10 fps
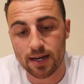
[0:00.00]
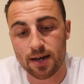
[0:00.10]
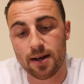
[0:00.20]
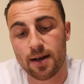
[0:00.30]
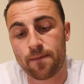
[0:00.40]

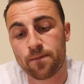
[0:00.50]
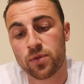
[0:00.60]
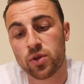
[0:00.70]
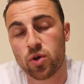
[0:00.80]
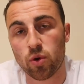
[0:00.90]
Uh,
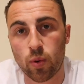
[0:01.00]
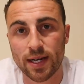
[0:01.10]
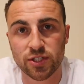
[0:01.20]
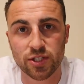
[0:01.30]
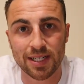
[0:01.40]
good
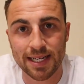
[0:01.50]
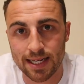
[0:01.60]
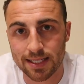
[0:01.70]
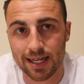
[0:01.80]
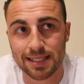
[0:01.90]
question.
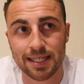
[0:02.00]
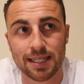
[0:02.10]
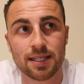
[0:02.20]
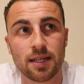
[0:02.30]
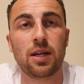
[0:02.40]
Yes, I did.